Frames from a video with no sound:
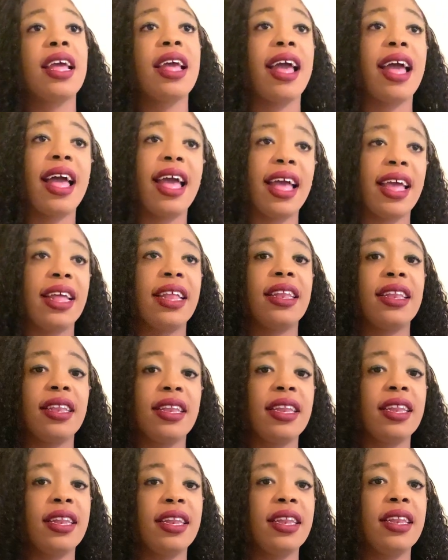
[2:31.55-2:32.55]
and
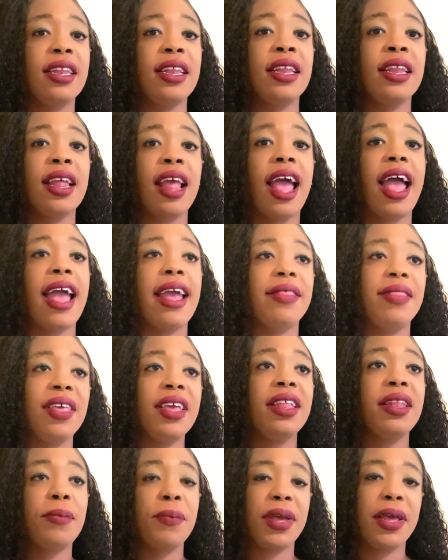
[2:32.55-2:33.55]
I
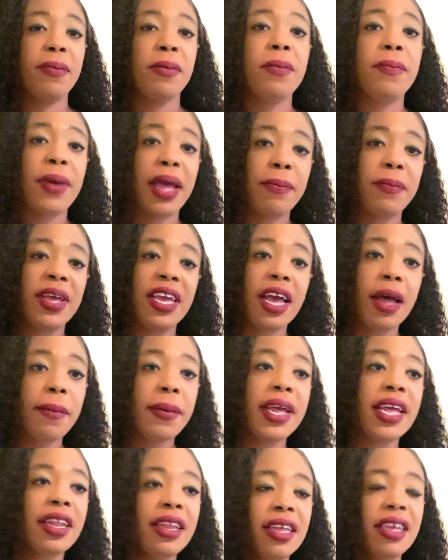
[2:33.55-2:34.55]
think the baby might be
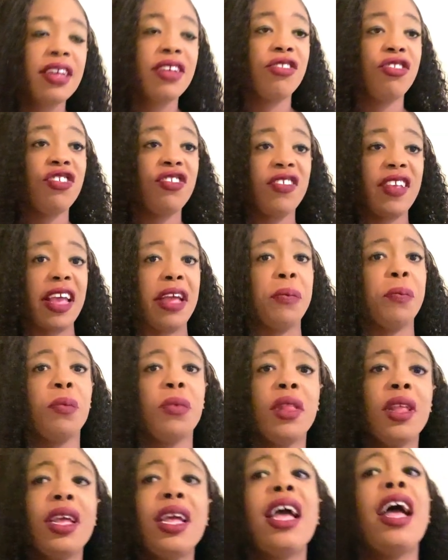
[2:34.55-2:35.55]
coming. She's like,
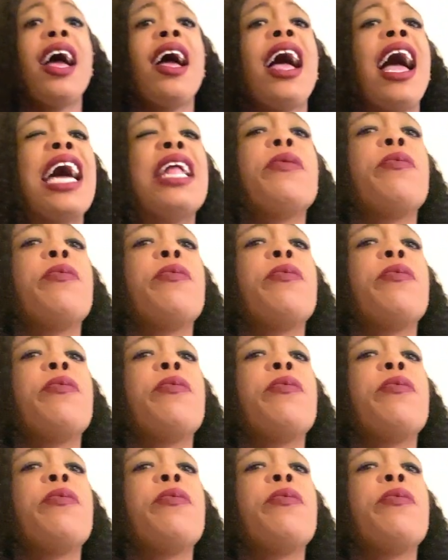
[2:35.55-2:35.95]
how the